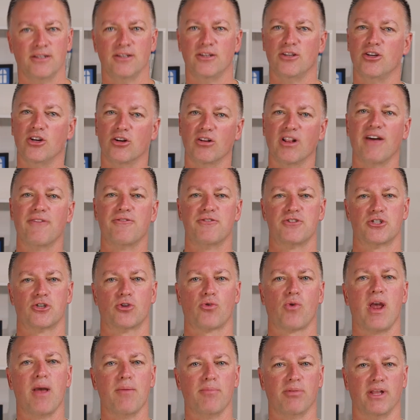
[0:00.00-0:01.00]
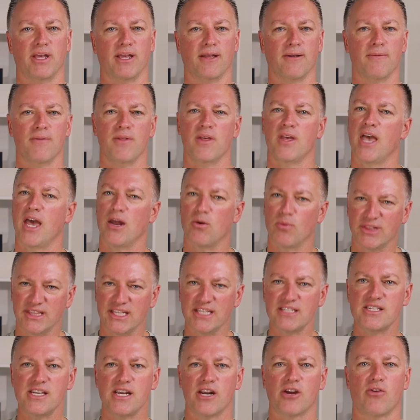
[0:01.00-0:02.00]
you're left scrambling. And with
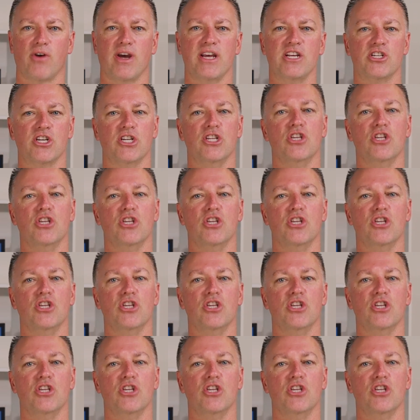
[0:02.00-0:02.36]
this integration,